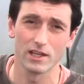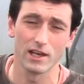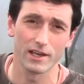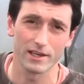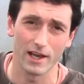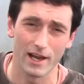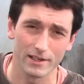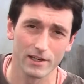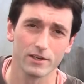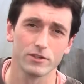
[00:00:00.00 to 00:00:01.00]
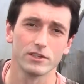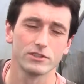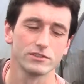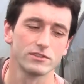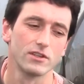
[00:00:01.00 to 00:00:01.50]
They're like alkaline
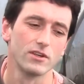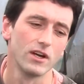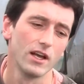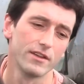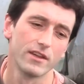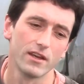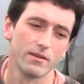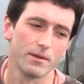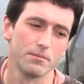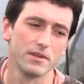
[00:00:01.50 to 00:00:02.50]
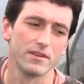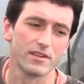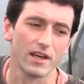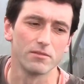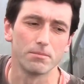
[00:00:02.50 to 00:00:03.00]
conditions, so they emit this
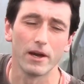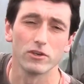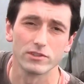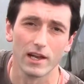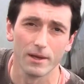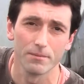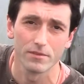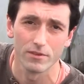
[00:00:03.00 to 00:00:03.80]
kind of bioslime.